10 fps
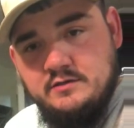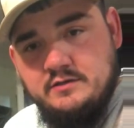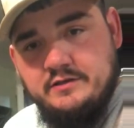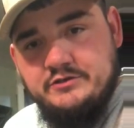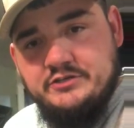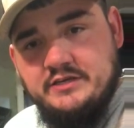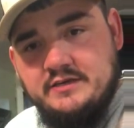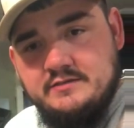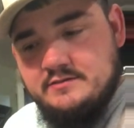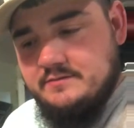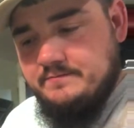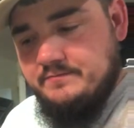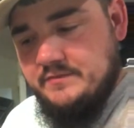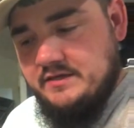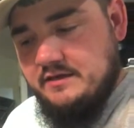there she is,
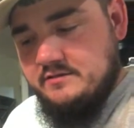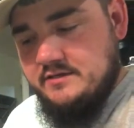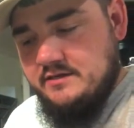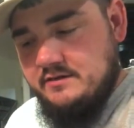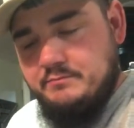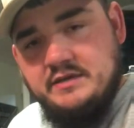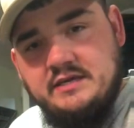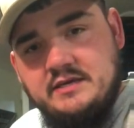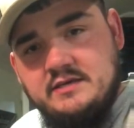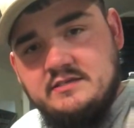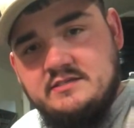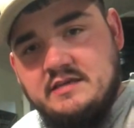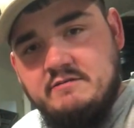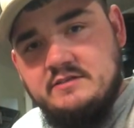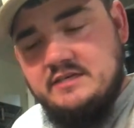the Kel-Tec
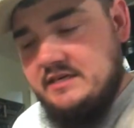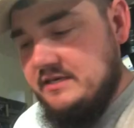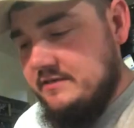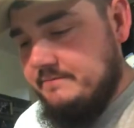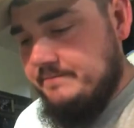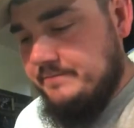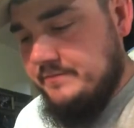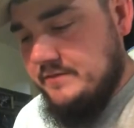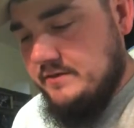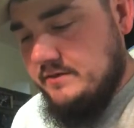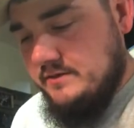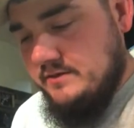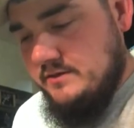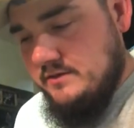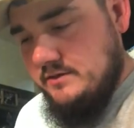P17.
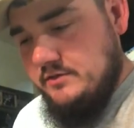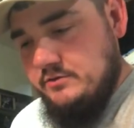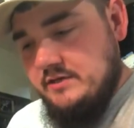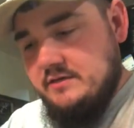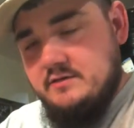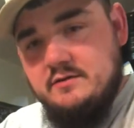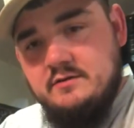You get